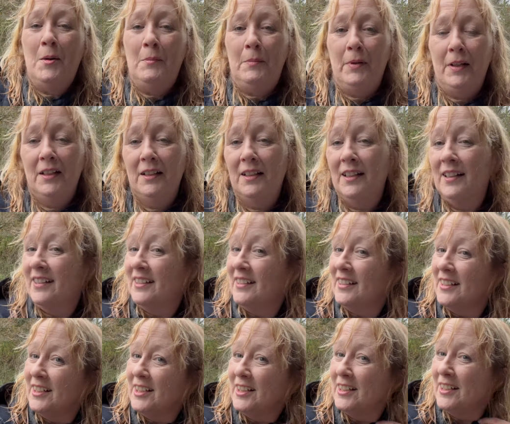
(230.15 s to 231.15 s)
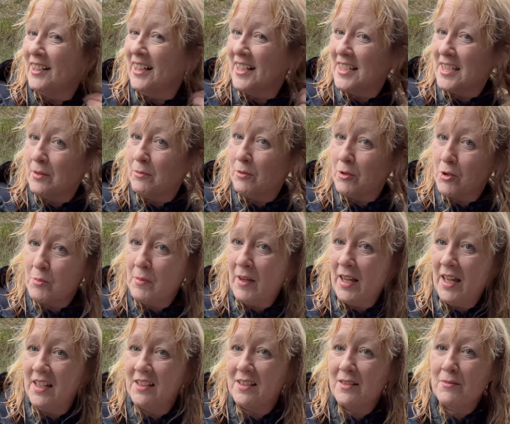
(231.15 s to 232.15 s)
But I did wash my
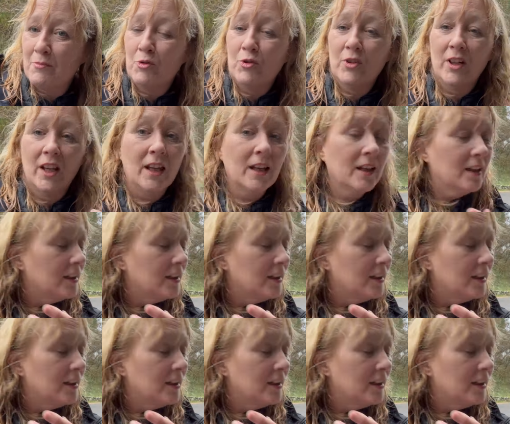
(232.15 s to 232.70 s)
hair this morning.